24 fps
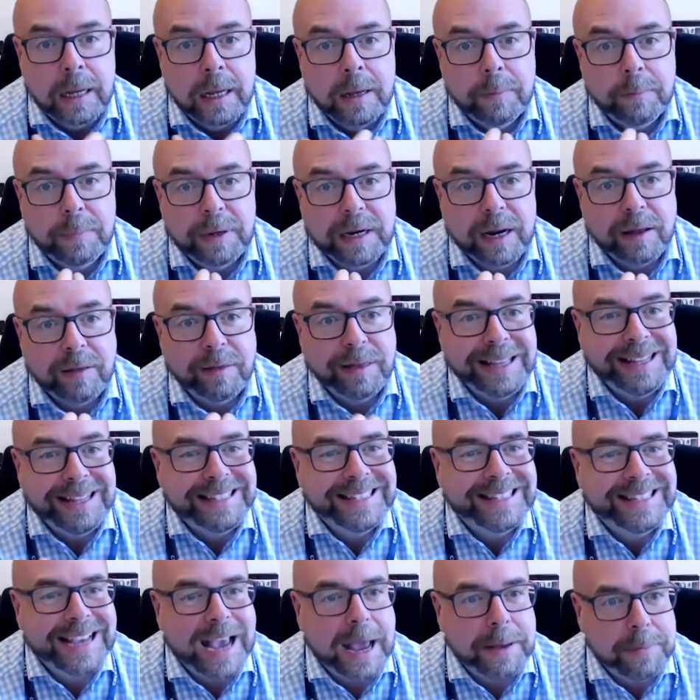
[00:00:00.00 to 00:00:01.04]
But I
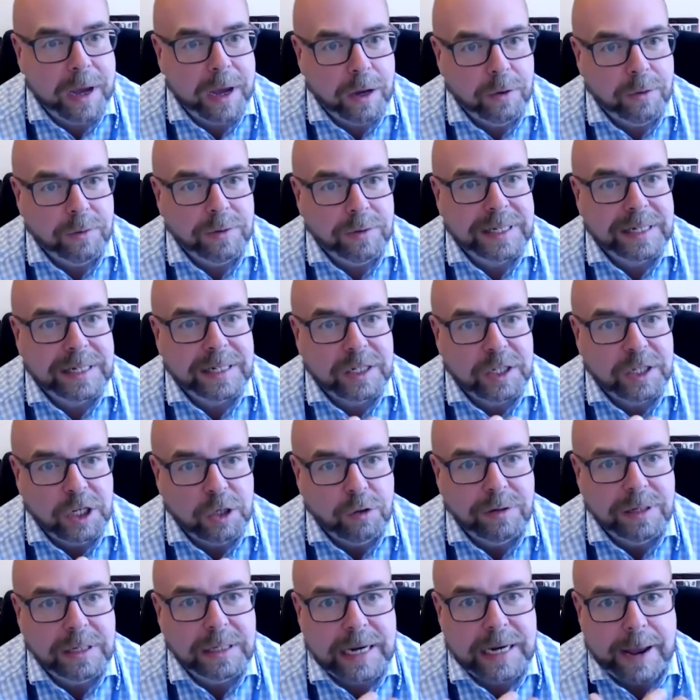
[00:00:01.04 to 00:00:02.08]
think demos,
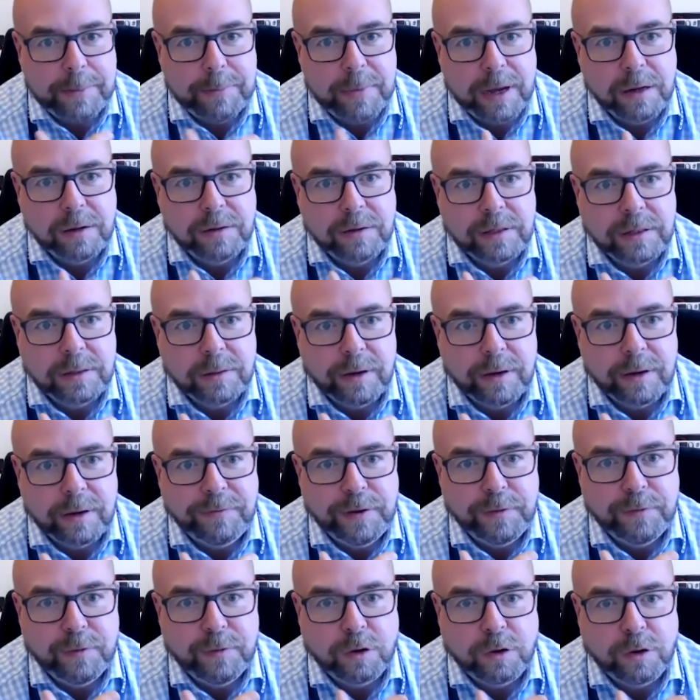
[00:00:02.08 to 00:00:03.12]
student demos, if
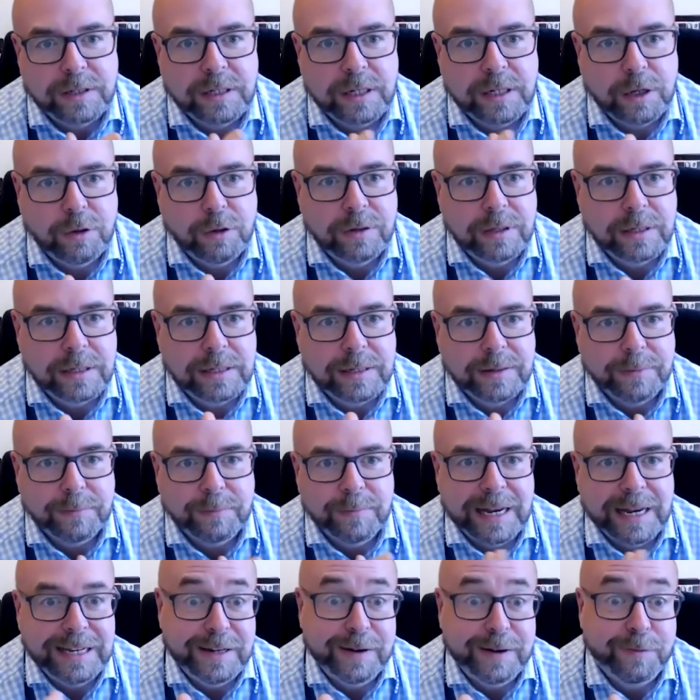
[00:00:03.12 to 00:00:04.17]
you've got students
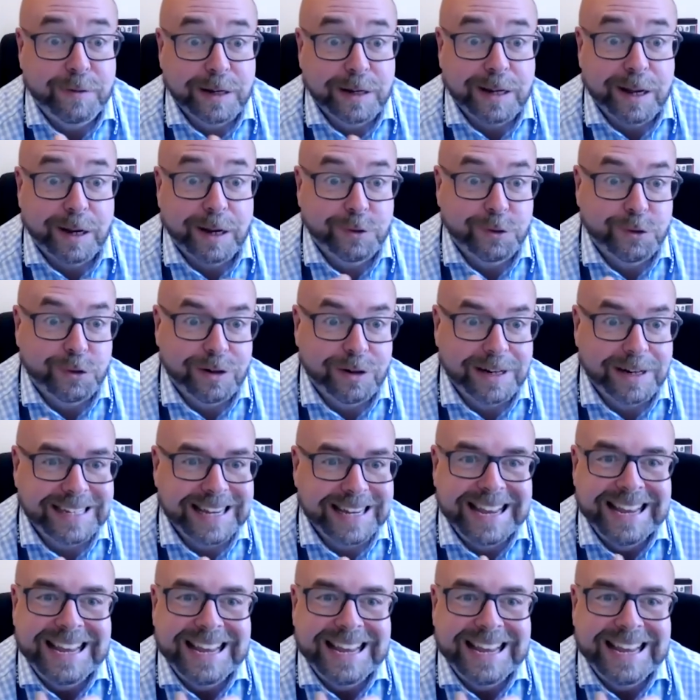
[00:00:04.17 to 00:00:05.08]
in different countries,